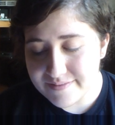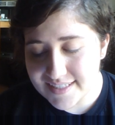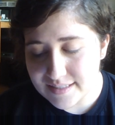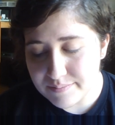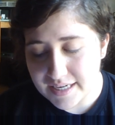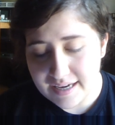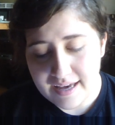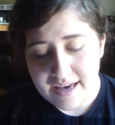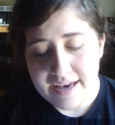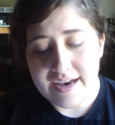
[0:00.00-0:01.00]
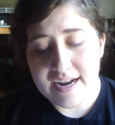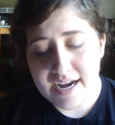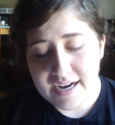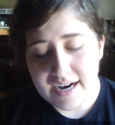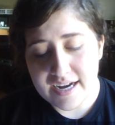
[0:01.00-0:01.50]
visit me, and
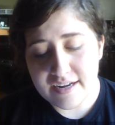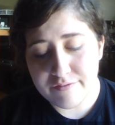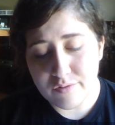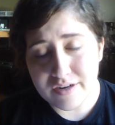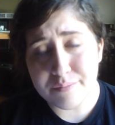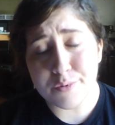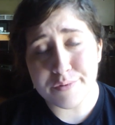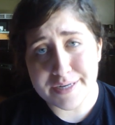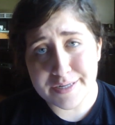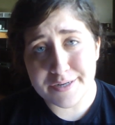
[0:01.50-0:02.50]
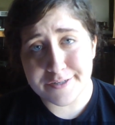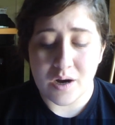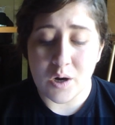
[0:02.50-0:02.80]
I kind of want a burrito.